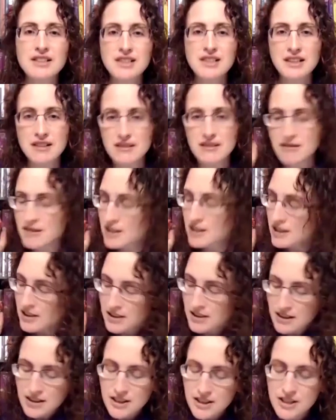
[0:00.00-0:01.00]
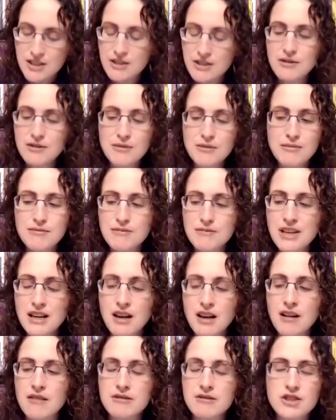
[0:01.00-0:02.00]
can do,
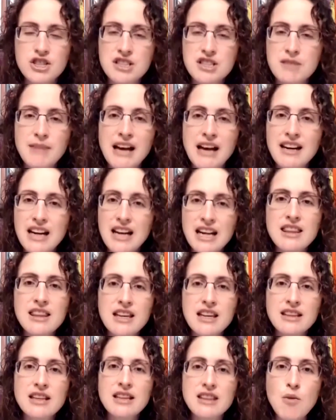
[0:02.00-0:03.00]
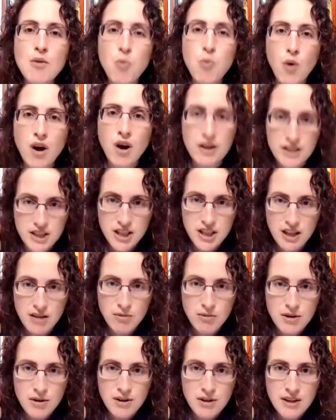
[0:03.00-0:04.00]
just about anything that they want to,
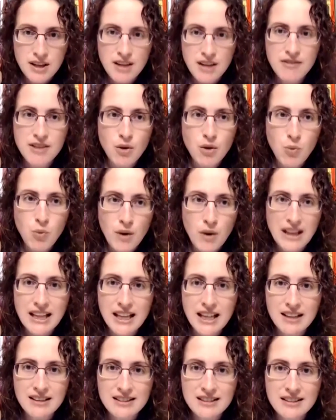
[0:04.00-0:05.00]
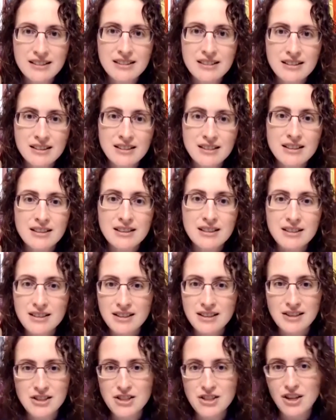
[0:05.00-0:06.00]
if they're willing,
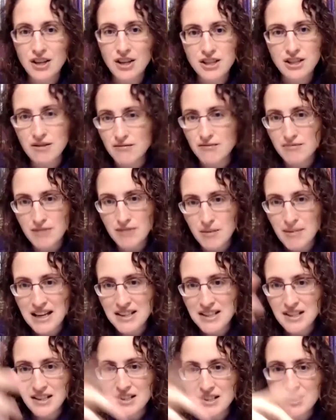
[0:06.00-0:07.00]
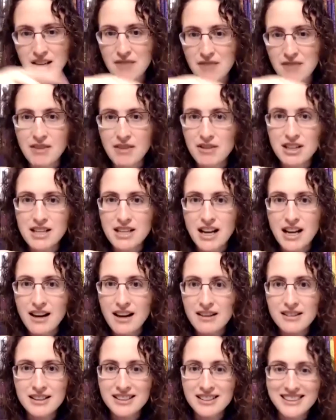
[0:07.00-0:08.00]
because y'all do amazing stuff every day.
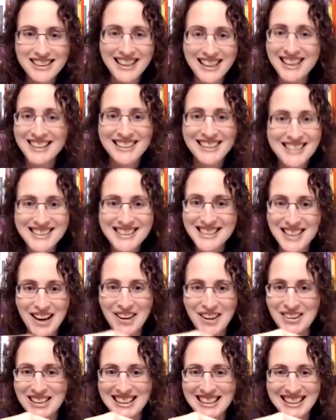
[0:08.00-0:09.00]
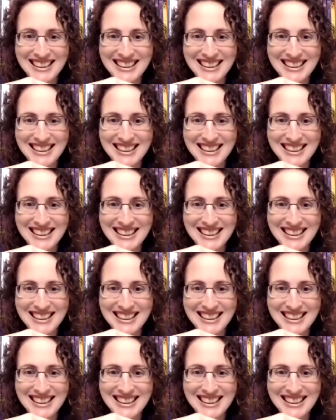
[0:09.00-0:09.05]
So.